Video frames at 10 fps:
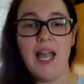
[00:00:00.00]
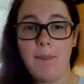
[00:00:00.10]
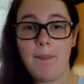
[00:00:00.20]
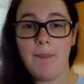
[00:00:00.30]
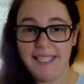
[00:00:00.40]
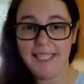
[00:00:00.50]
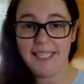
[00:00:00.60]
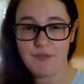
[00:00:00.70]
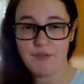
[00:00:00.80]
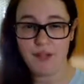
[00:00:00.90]
condition.
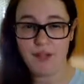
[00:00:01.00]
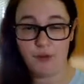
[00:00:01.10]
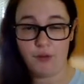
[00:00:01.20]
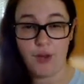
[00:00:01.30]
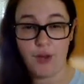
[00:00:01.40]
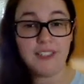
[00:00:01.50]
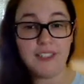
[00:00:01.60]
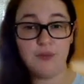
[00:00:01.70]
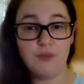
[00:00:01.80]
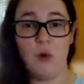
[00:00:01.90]
A
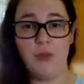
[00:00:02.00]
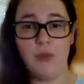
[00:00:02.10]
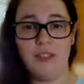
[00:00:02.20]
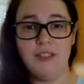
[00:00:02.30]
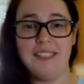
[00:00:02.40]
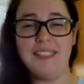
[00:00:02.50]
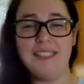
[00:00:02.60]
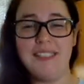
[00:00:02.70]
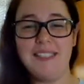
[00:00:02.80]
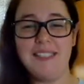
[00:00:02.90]
Boolean value,
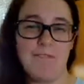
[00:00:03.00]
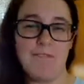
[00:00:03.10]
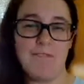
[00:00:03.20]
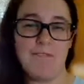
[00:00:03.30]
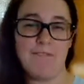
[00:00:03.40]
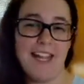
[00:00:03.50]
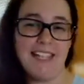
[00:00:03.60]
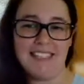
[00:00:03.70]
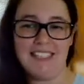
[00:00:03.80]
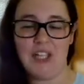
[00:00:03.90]
first and
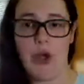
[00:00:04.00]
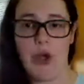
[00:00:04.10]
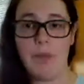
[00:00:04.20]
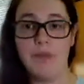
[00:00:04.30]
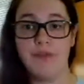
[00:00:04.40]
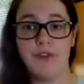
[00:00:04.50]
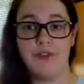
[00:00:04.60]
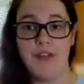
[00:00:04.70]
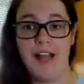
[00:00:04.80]
foremost, is basically a